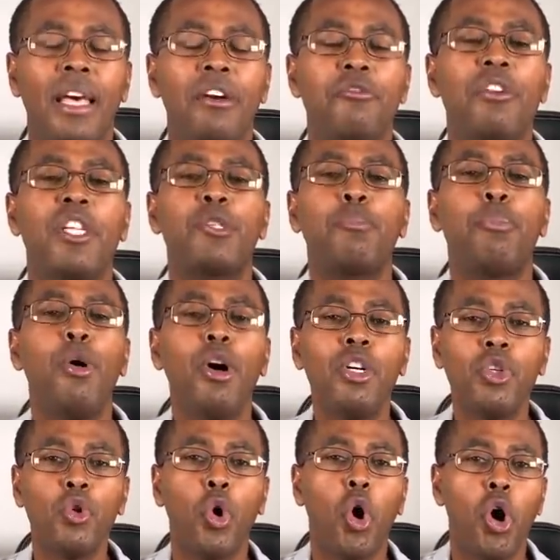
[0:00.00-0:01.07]
Respond
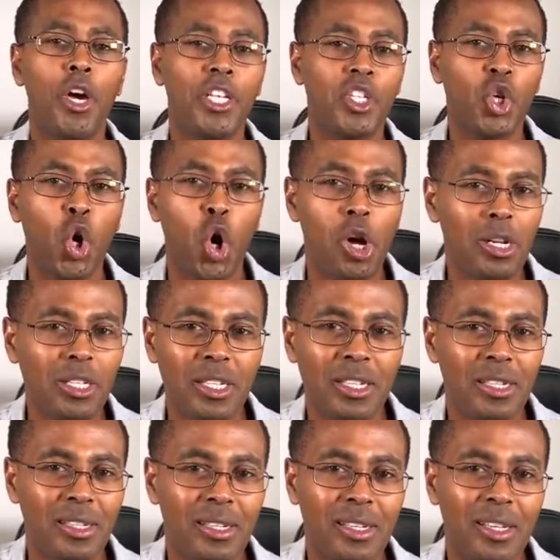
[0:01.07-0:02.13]
to all his
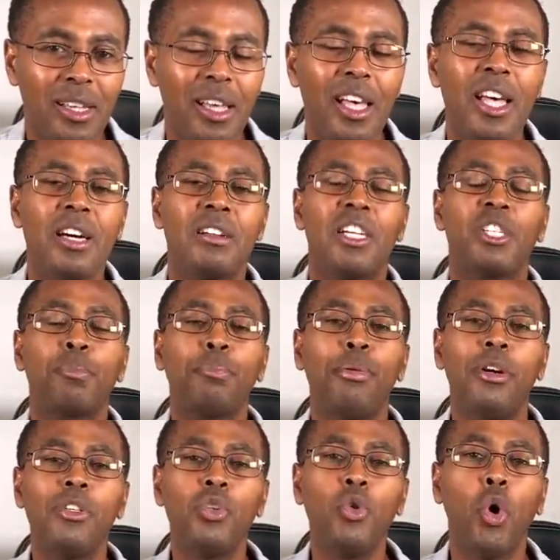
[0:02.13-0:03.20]
calls.
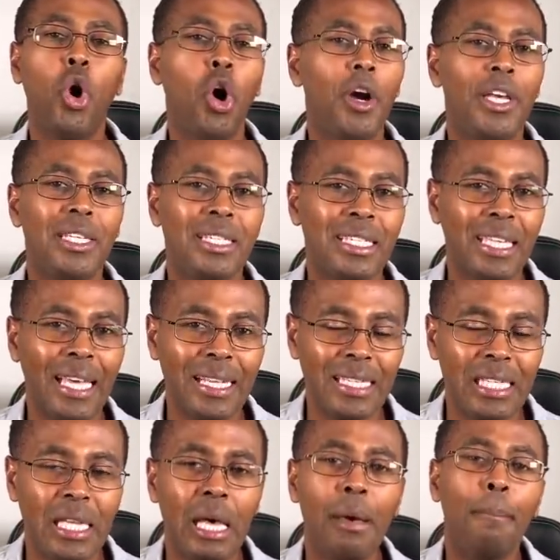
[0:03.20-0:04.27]
Respond to all his
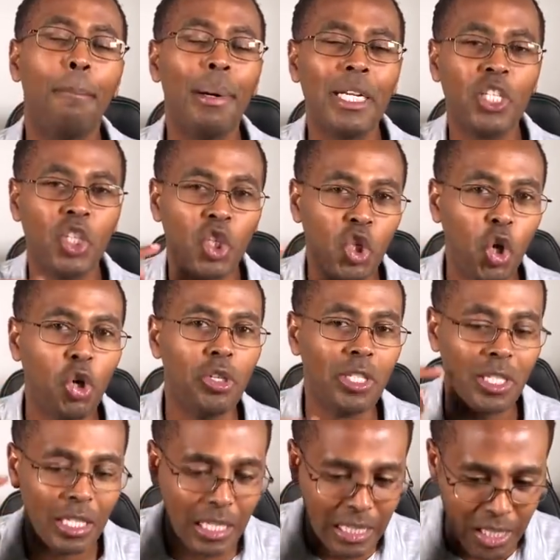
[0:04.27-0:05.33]
texts, but don't
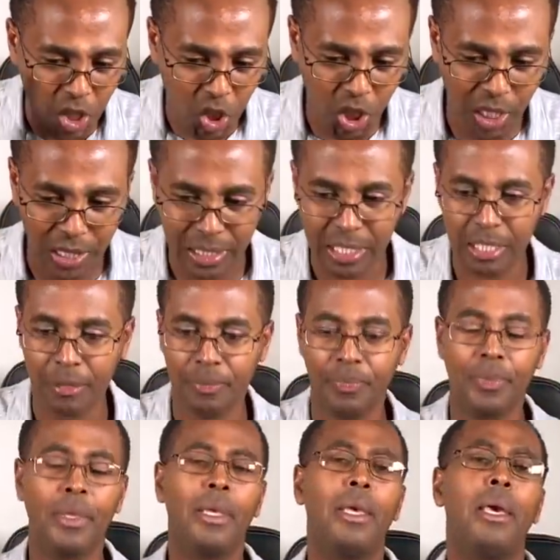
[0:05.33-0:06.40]
initiate.
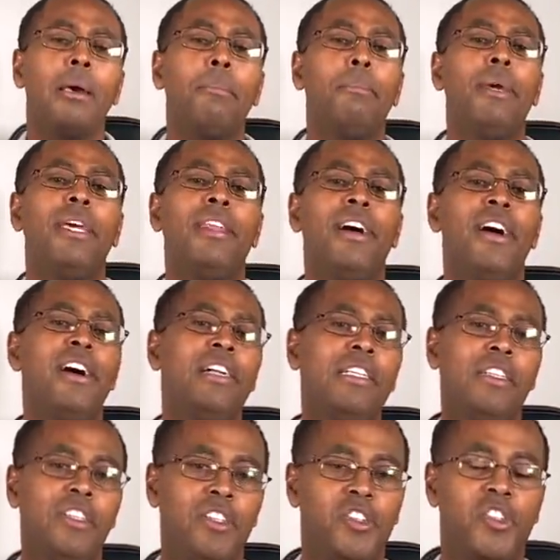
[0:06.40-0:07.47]
Men are
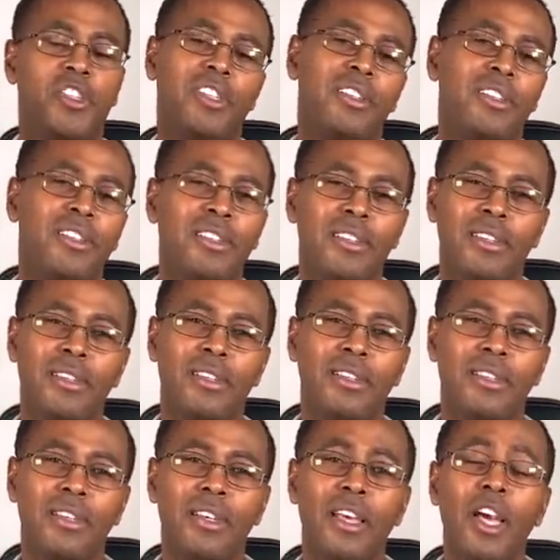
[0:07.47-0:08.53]
hunters.
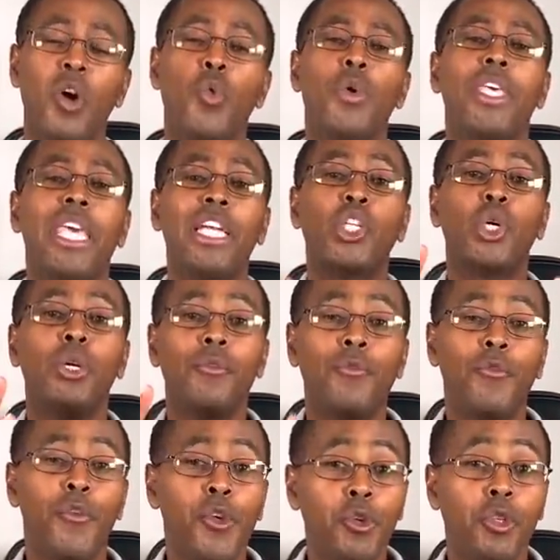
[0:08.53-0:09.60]
We get
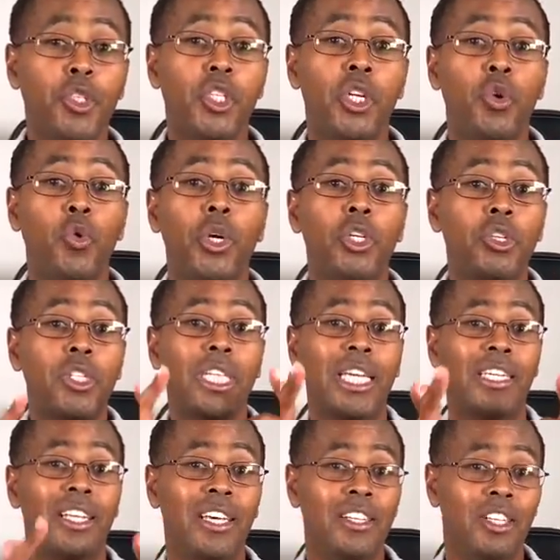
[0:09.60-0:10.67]
confused when you
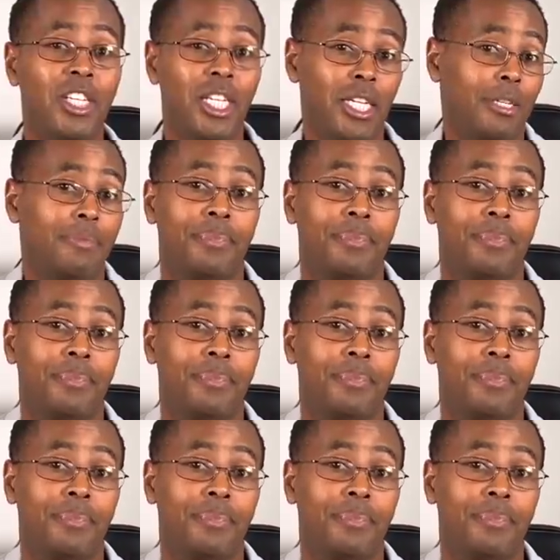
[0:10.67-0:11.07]
start hunting.